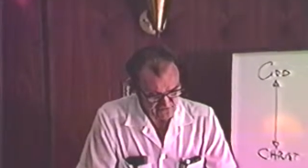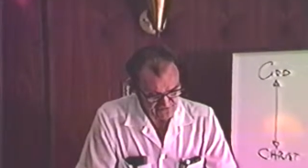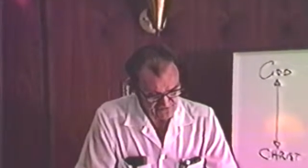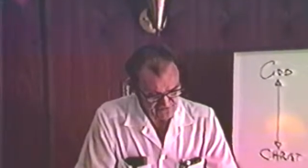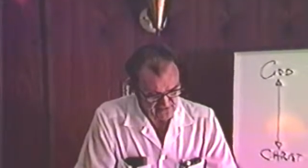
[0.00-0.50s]

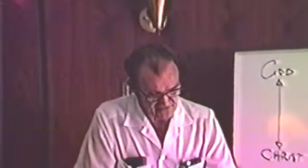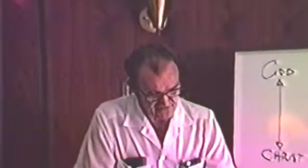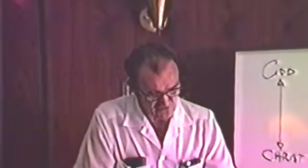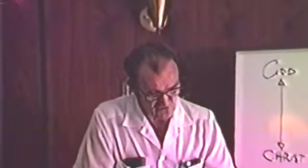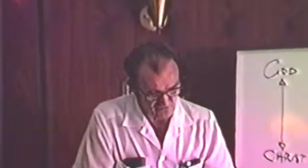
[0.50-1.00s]
instance, they
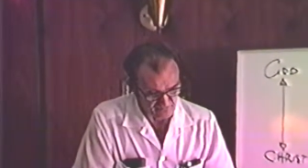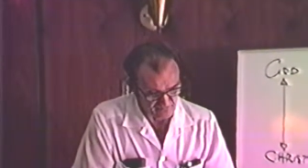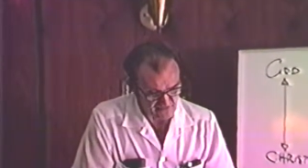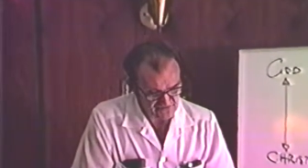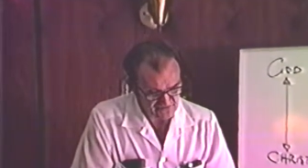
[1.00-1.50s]
said you
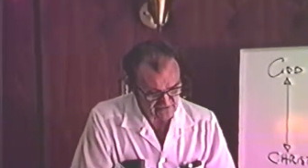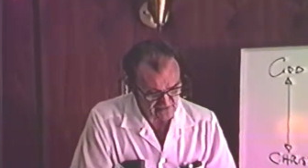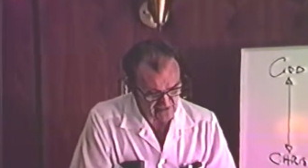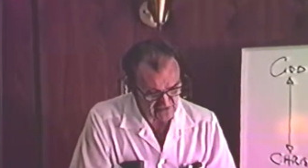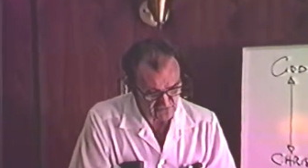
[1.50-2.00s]
must
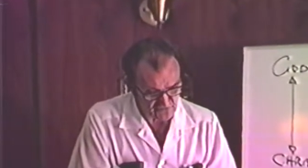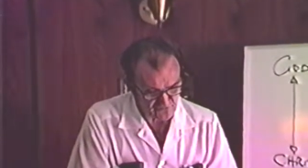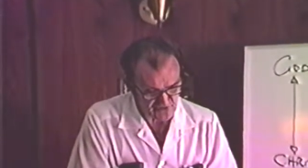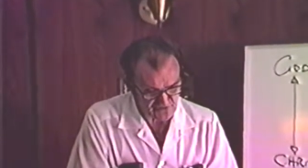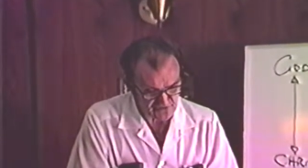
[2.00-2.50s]
heed the
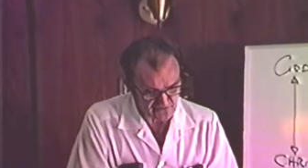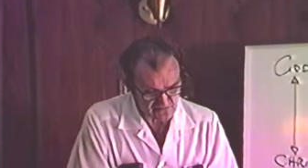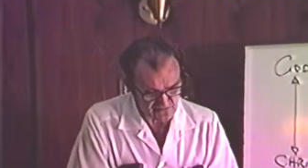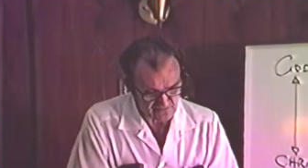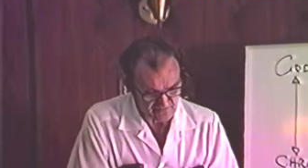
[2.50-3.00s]

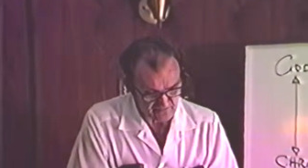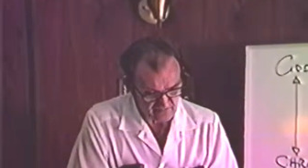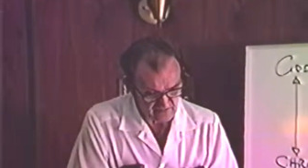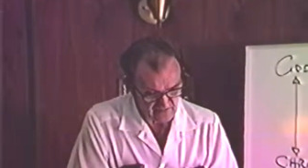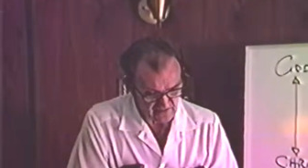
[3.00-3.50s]
traditions,
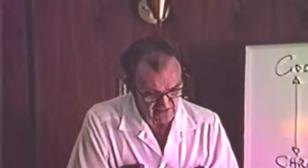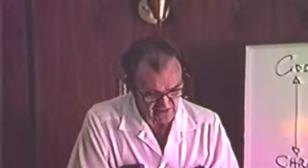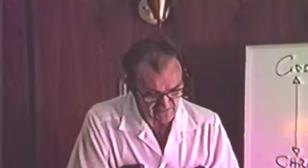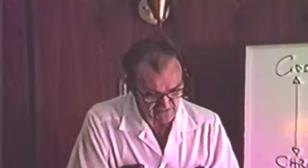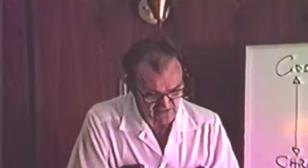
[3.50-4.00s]

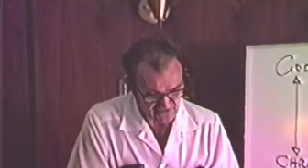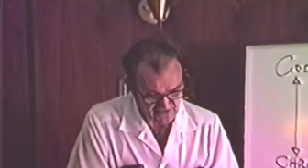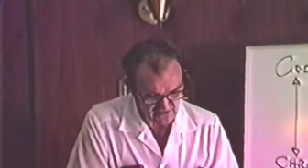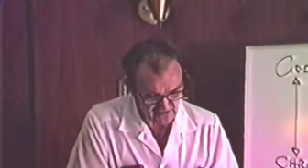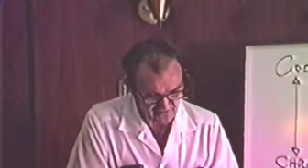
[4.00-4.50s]
even
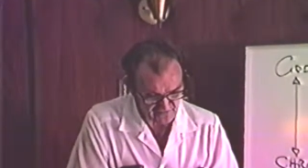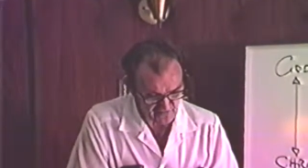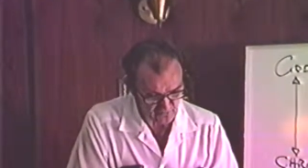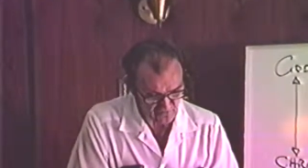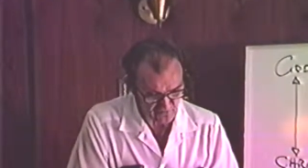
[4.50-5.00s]
as if they were the